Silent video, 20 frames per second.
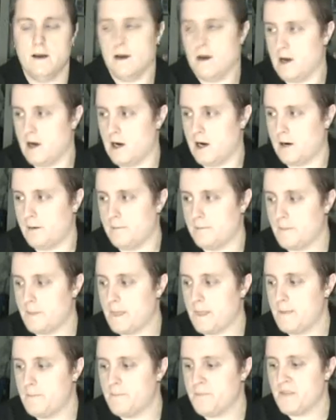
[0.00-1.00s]
Um,
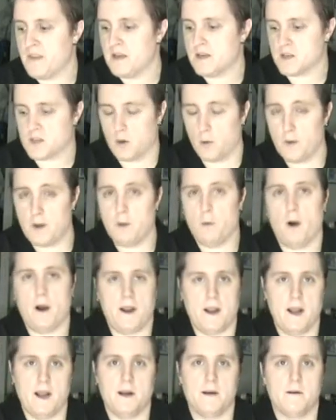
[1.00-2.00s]
so we
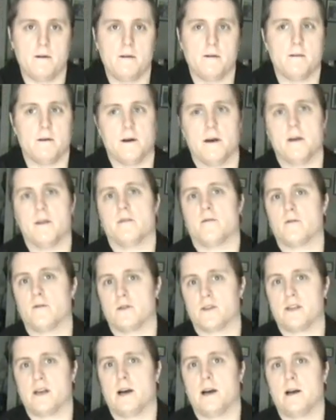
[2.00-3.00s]
went in uh, the
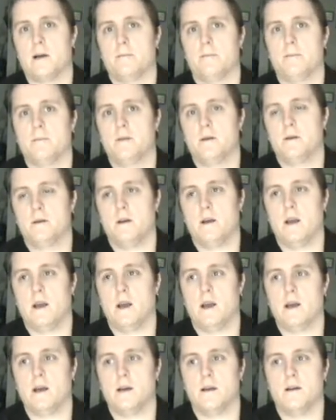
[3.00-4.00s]
first time
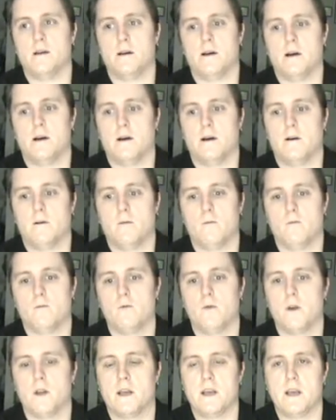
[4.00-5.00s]
and uh,
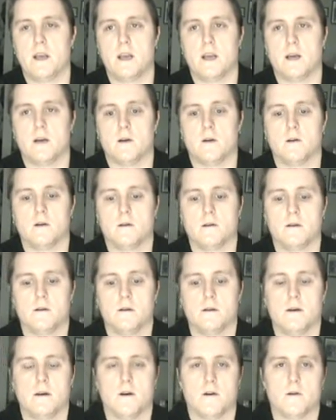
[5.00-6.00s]
really,
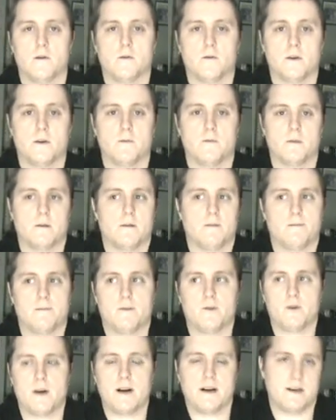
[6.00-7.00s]
you know,
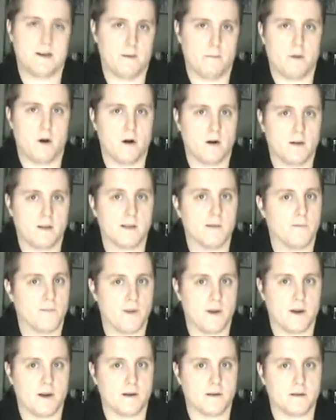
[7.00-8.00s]
tried to debunk some
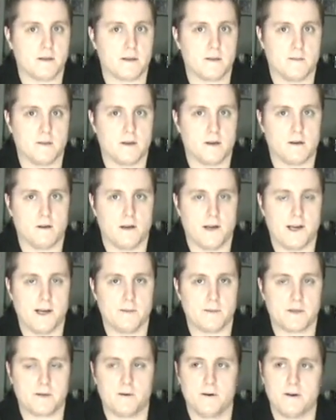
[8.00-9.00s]
things, some of the
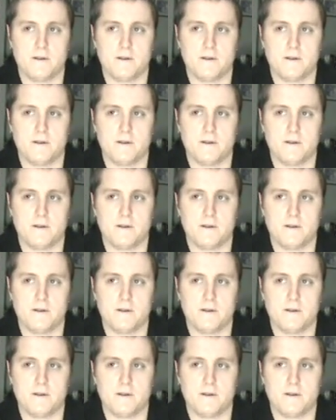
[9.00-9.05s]
claims.